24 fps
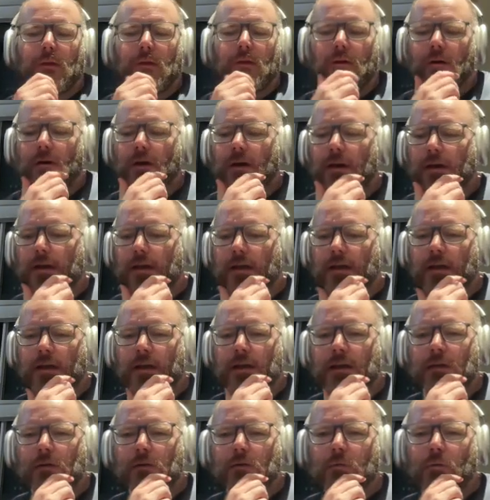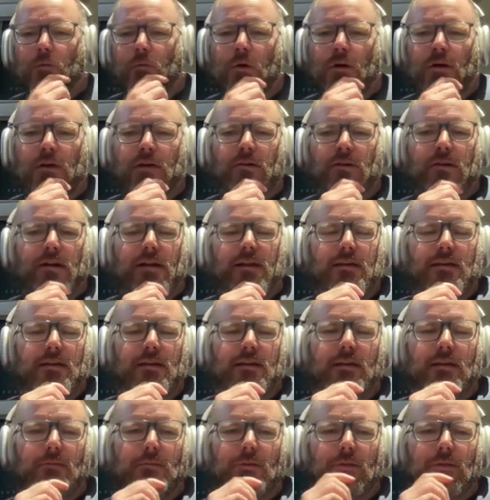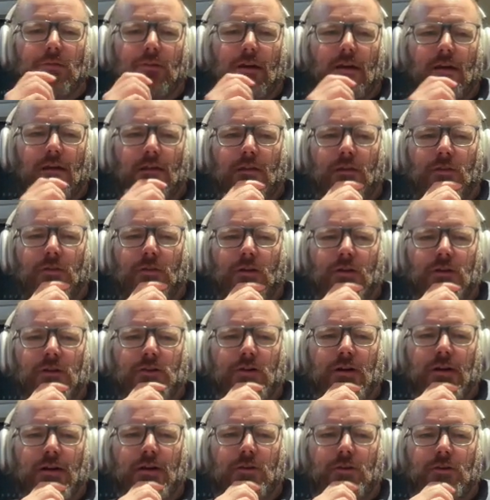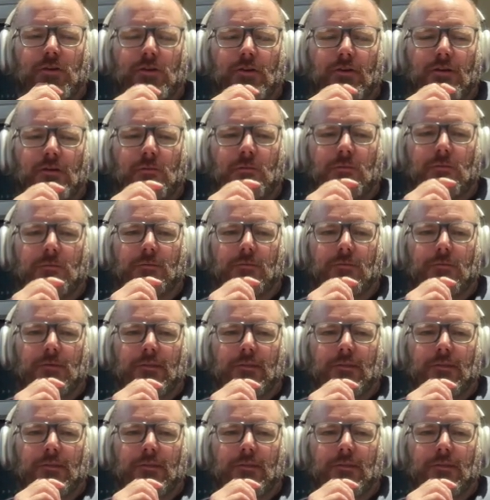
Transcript: All right, and while you're at it, your number 3, the third track on your album.